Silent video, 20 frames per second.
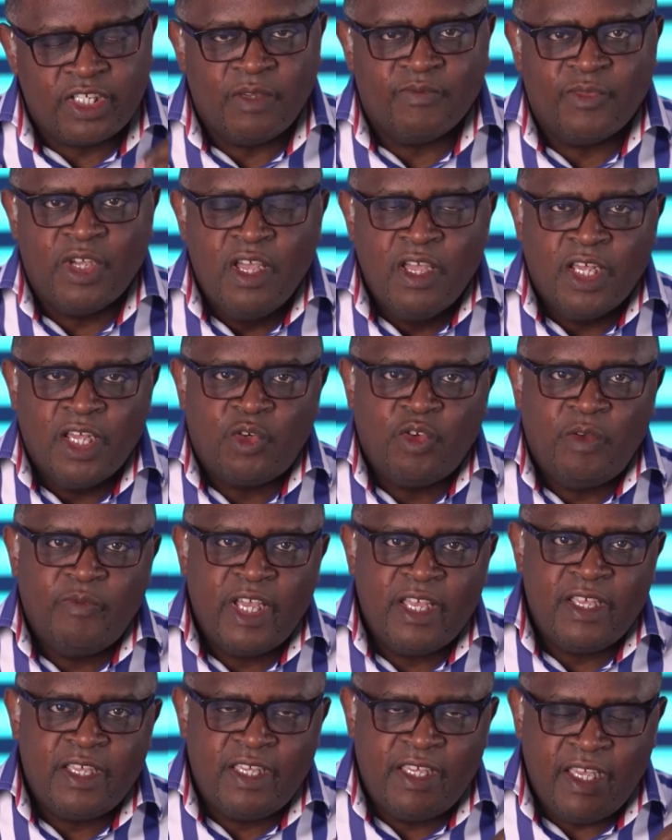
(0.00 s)
him, that we
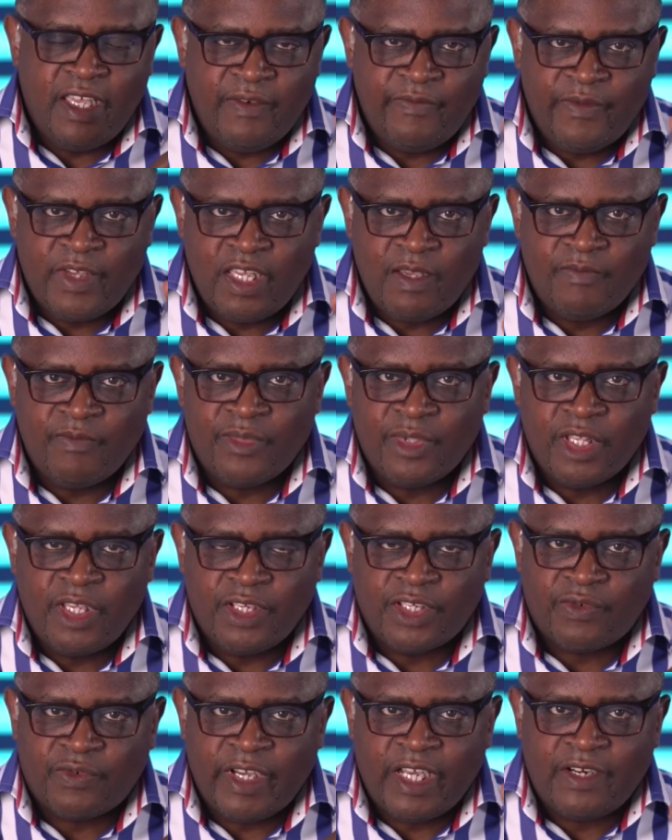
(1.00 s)
may give him
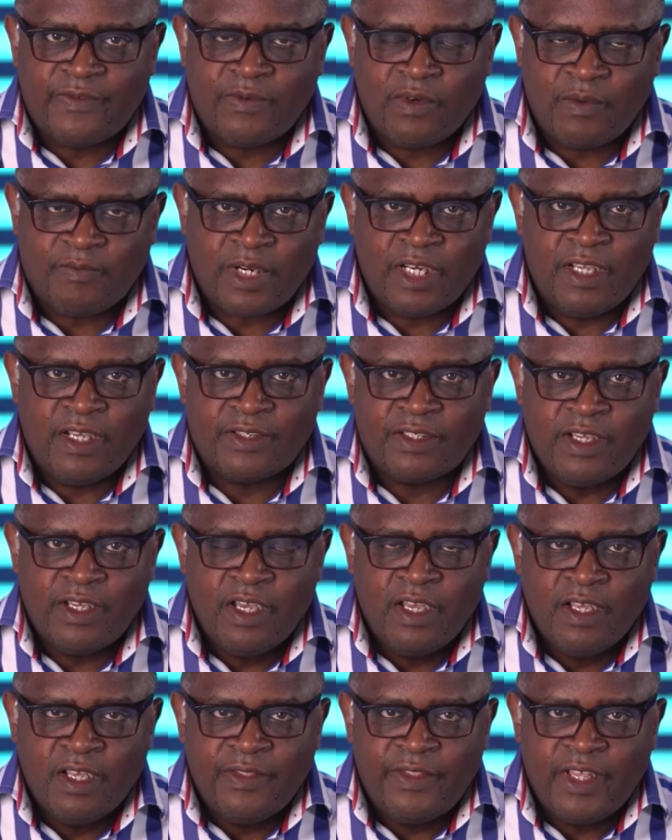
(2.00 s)
his rightful place.
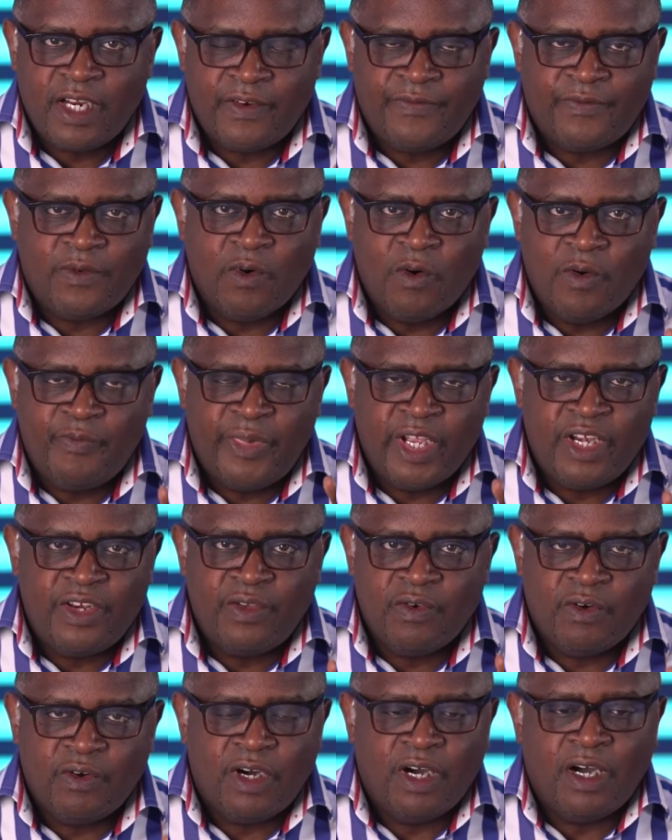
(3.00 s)
Therefore, open
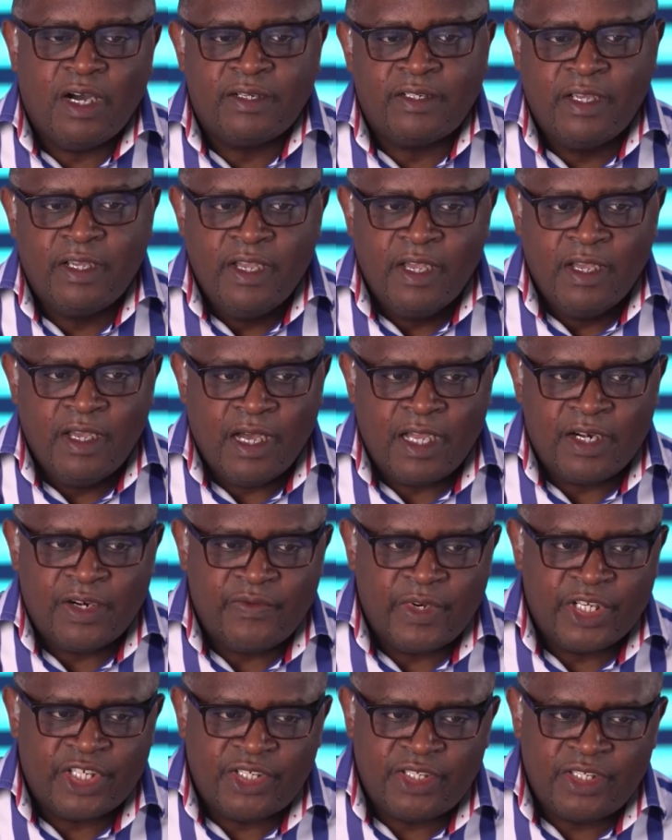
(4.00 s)
your heart and
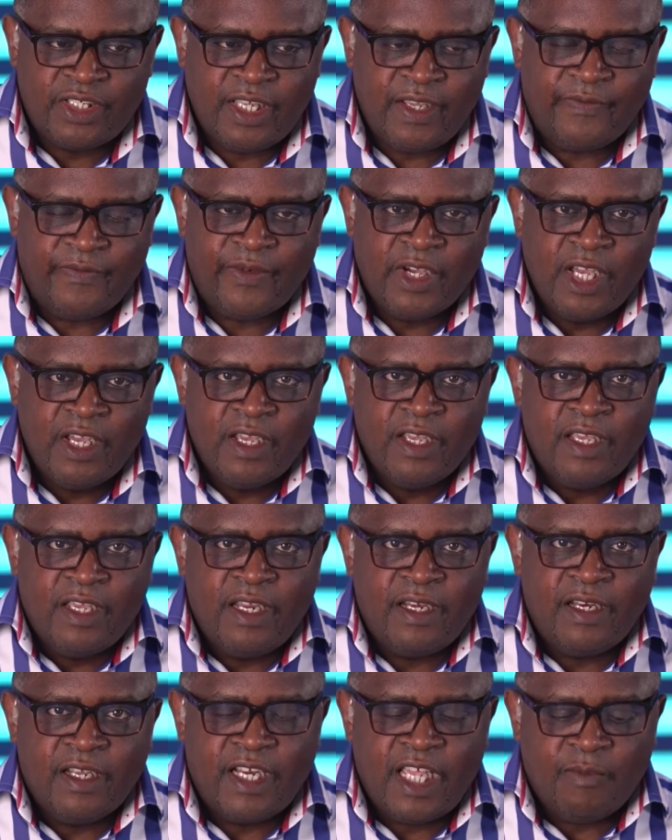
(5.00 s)
receive
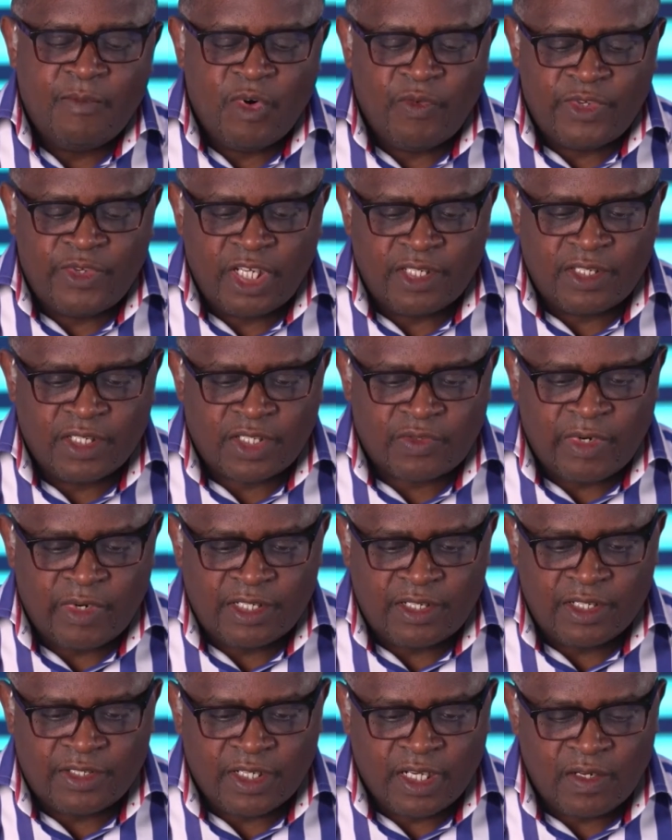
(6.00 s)
in the name of Jesus
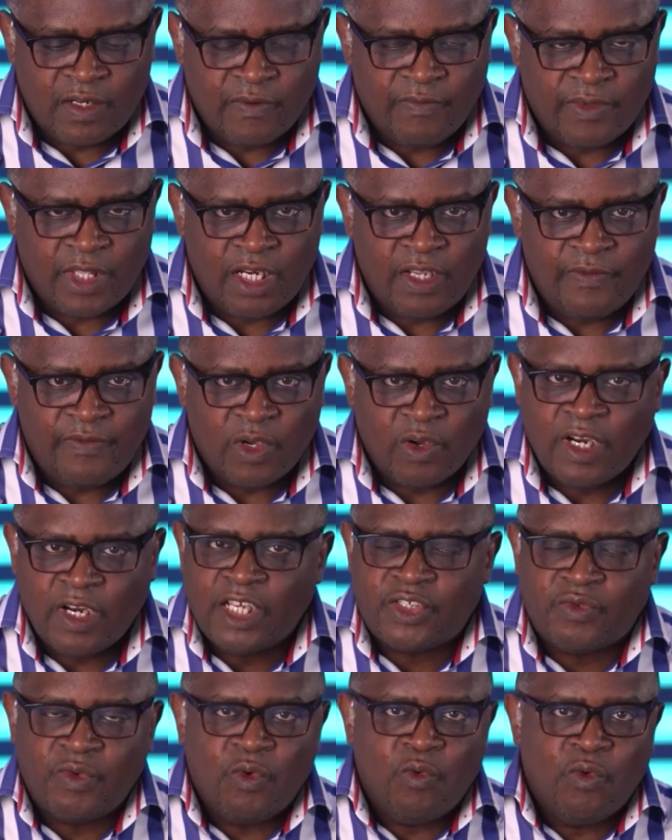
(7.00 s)
Christ, the Son of the living God,
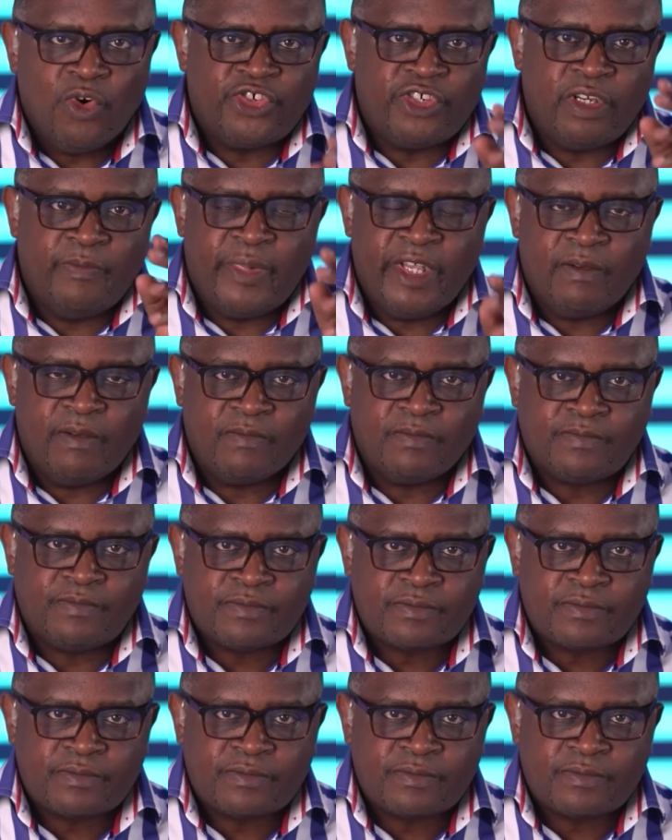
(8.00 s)
as we worship him,